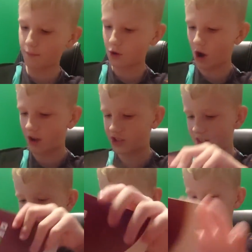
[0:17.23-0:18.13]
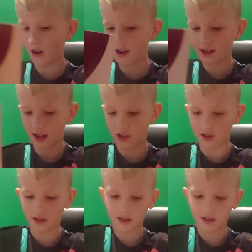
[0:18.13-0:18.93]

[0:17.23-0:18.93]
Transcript: um, cards inside, as you can